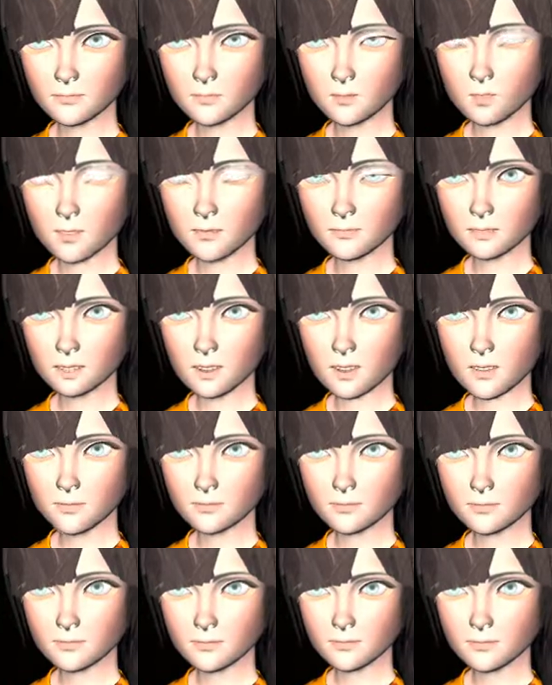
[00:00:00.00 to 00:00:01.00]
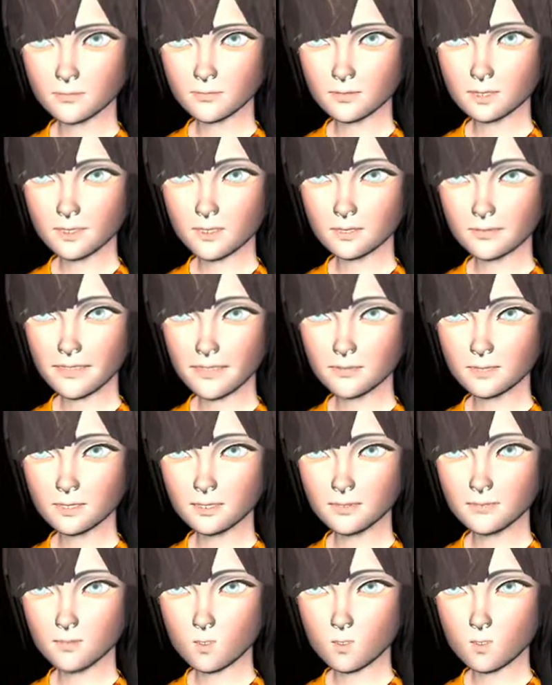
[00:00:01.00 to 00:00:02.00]
the British government has
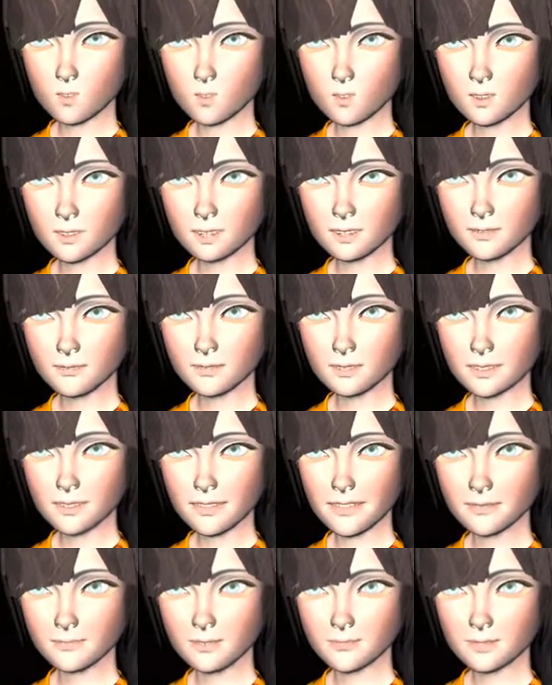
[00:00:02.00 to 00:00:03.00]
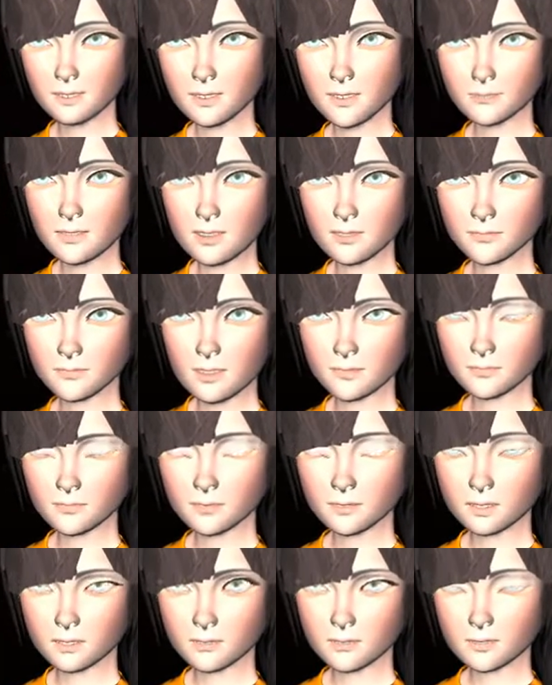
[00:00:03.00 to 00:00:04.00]
expressed serious concerns over
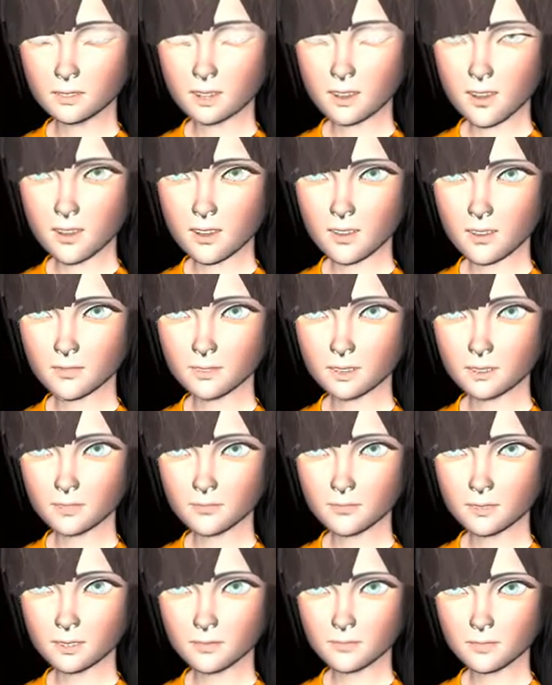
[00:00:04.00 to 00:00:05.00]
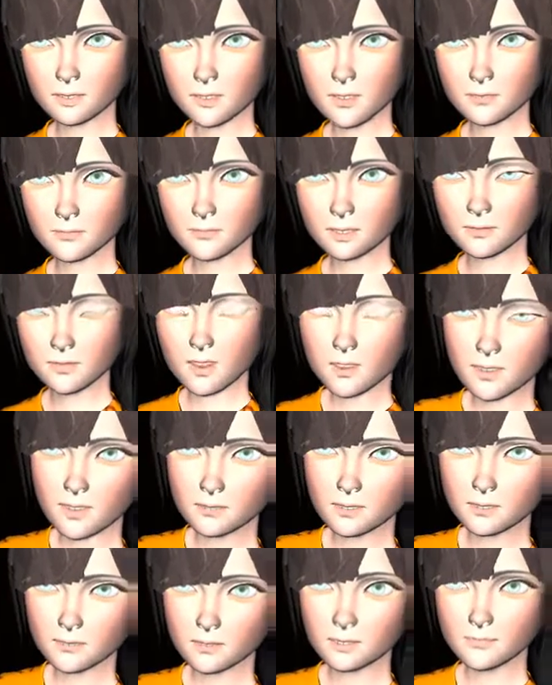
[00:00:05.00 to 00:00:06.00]
communication blackout and
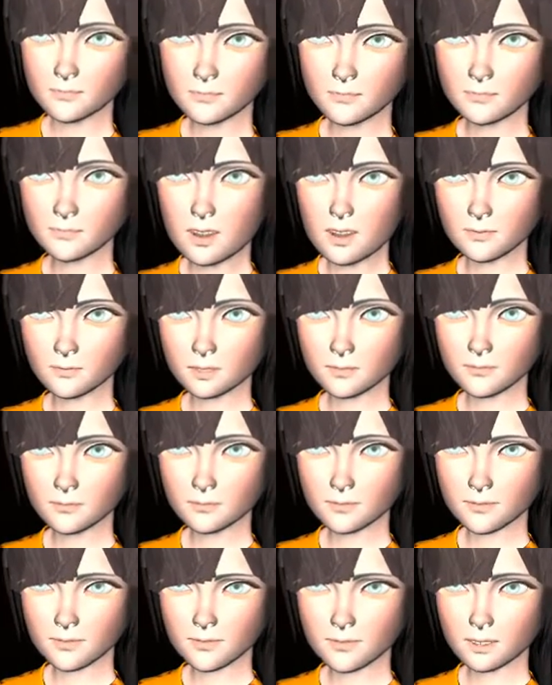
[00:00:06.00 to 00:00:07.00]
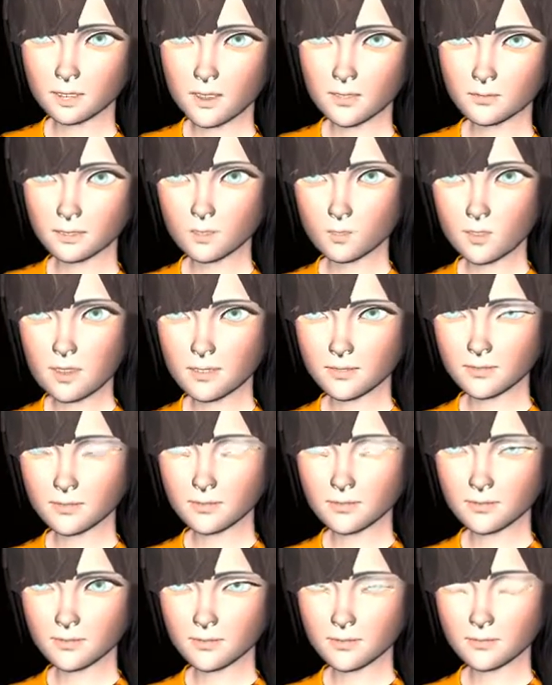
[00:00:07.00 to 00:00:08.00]
detentions in Indian-occupied Kashmir,
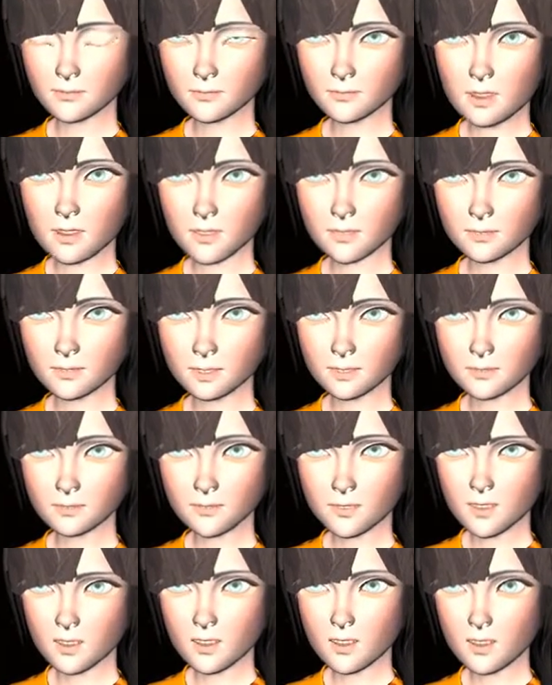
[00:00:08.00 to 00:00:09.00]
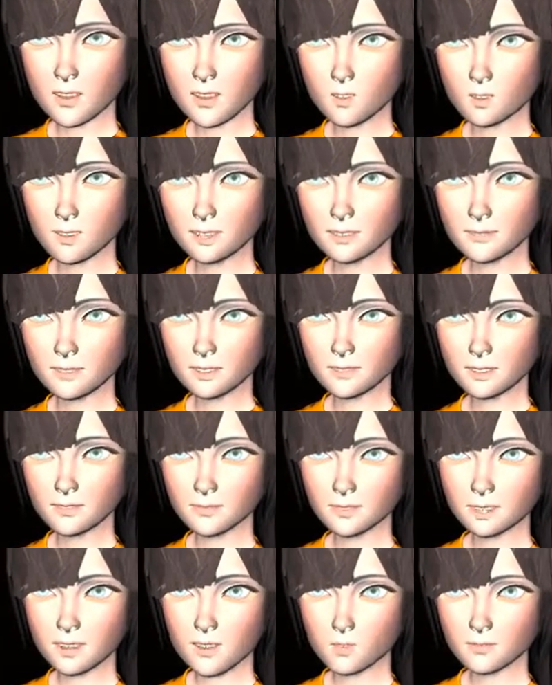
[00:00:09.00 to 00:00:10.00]
IOK, terming it an
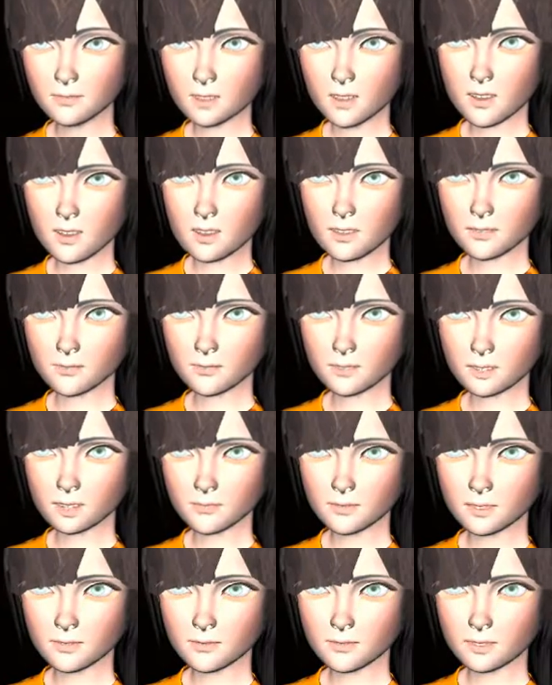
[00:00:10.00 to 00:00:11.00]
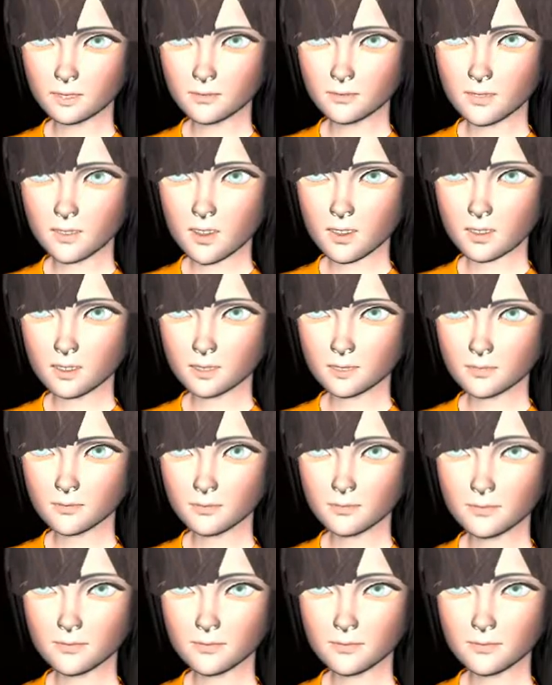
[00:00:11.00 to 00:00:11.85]
international human rights issue.